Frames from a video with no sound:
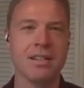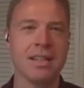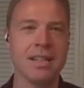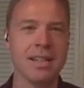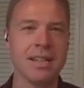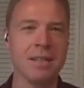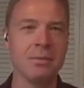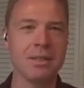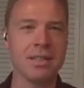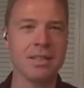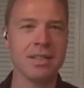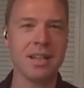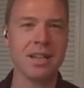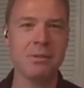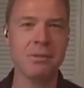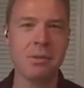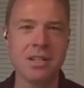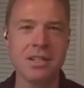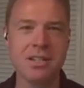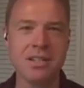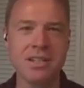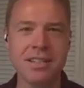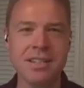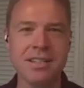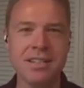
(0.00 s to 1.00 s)
and then we'll take
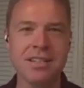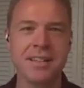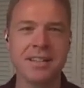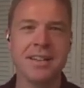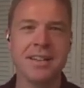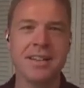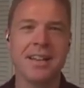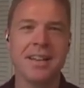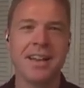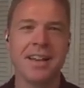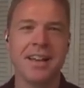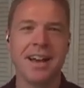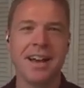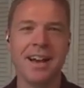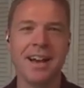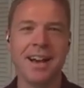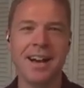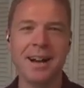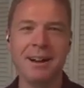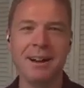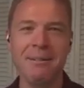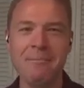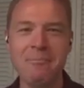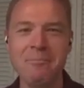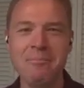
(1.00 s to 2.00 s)
questions
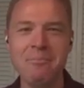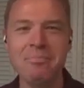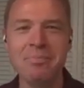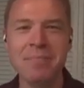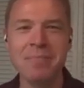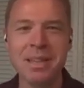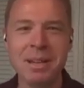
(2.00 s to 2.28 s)
um,